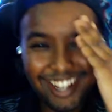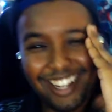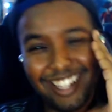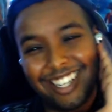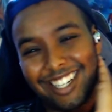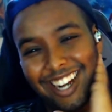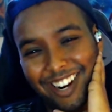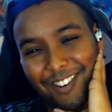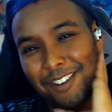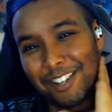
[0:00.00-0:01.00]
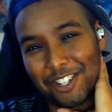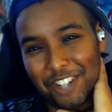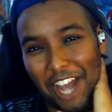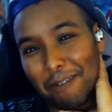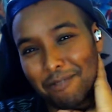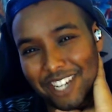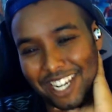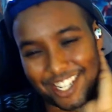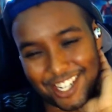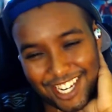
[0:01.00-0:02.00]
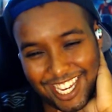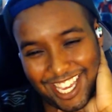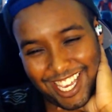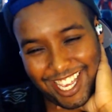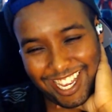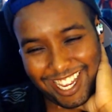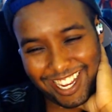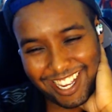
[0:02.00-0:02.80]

That's not a real job change, Shiki.